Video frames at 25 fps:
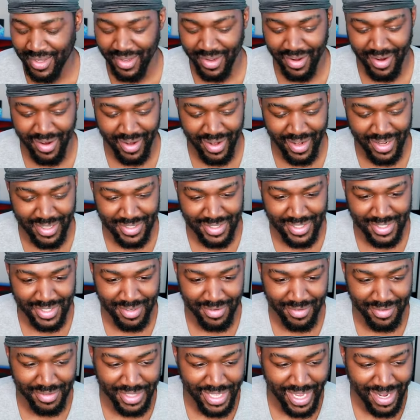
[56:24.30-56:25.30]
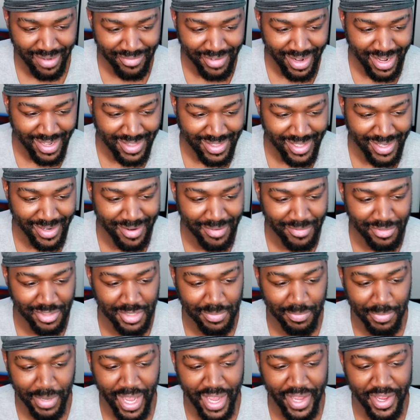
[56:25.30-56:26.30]
All right, so that right there was
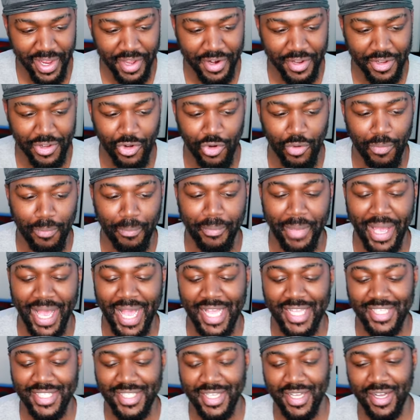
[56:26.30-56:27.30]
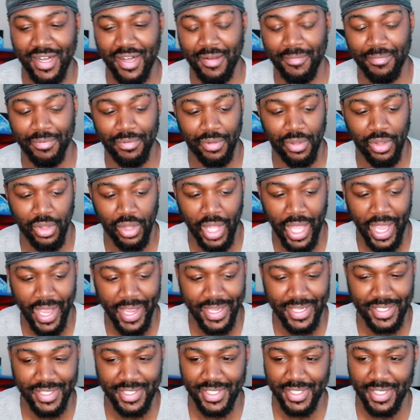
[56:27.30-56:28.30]
Bionicle Mask of
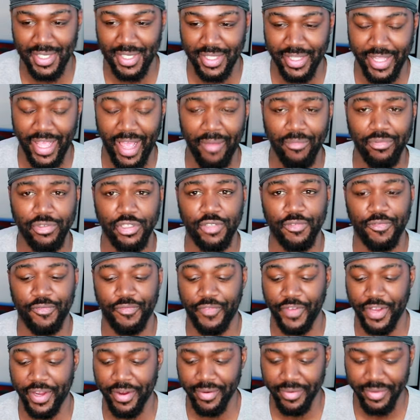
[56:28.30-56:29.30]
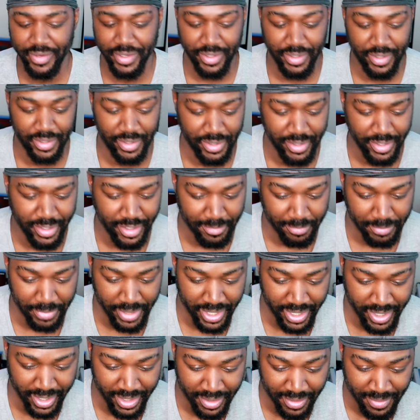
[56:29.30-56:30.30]
Light. That was very good,
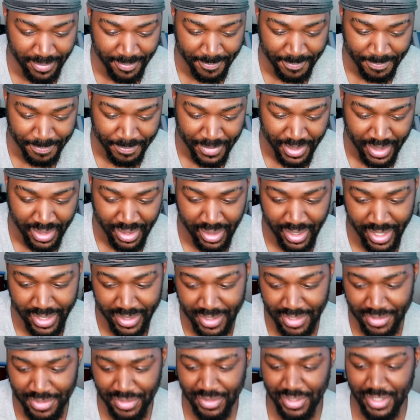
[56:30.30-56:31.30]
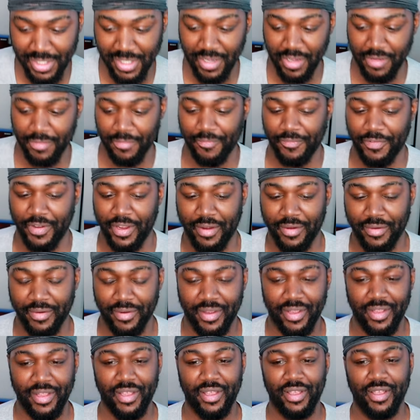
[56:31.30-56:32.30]
man. Like, this was a
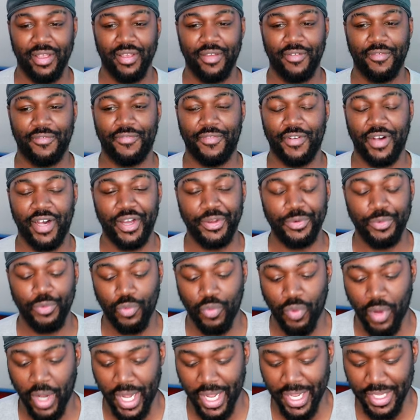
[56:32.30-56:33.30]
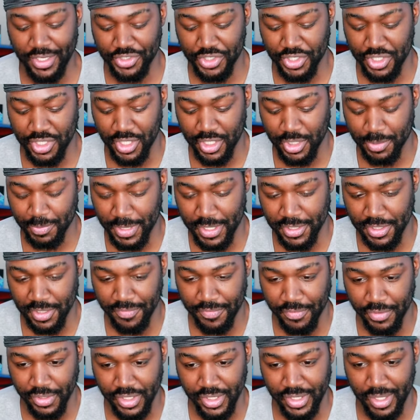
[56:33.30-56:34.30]
very fun watch, especially
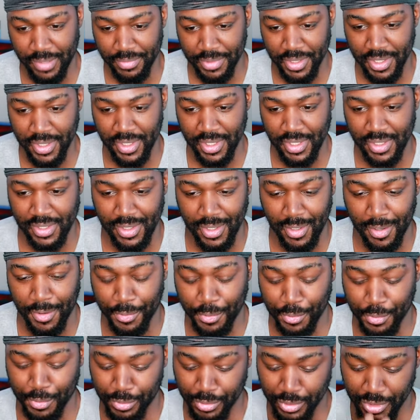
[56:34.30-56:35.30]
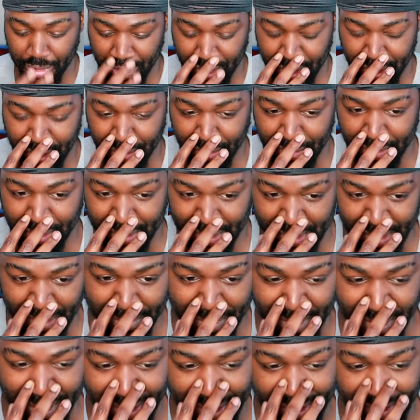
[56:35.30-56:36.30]
for something this old, you know,
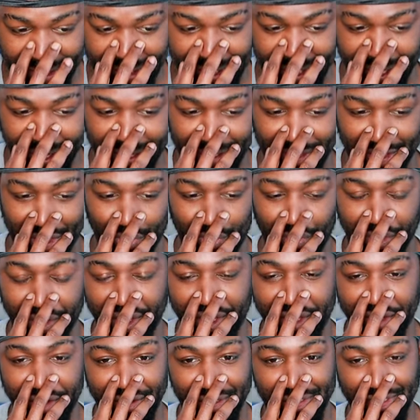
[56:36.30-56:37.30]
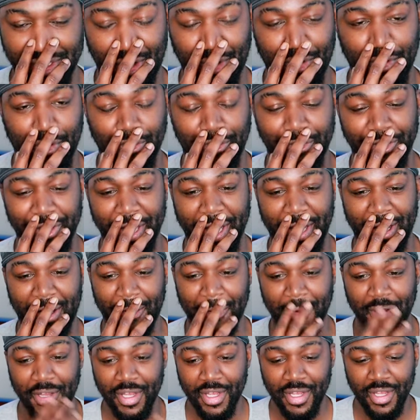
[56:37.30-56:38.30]
something that's like 20 years old
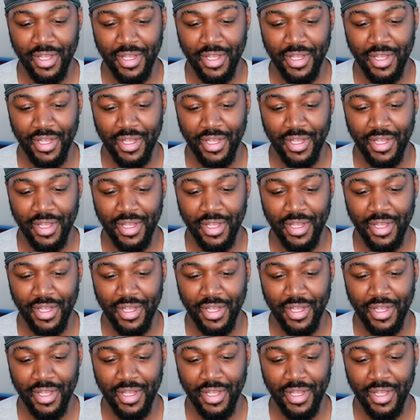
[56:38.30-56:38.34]
now.